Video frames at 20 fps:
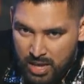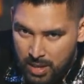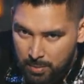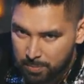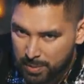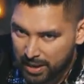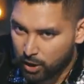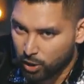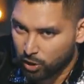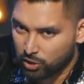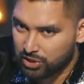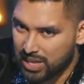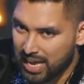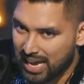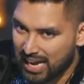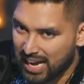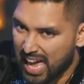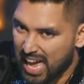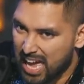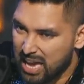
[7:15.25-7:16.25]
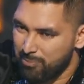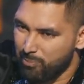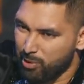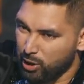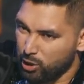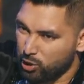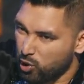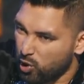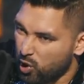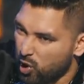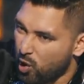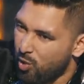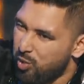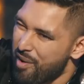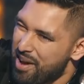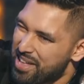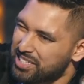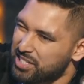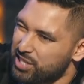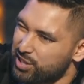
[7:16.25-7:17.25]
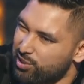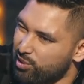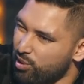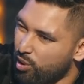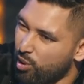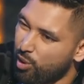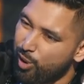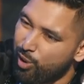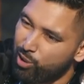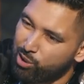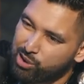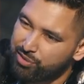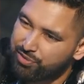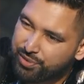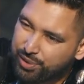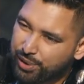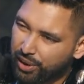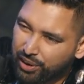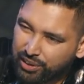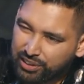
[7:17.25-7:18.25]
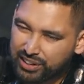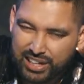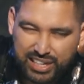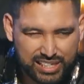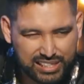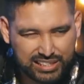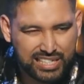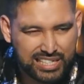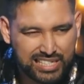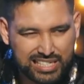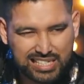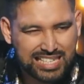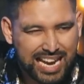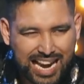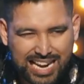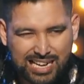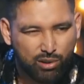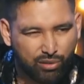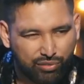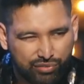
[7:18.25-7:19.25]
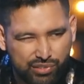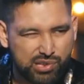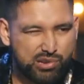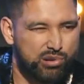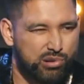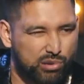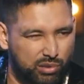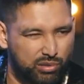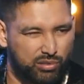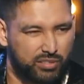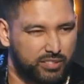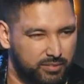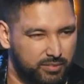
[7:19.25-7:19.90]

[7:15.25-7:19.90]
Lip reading: Because they are able to quench the call of God that is inside of you.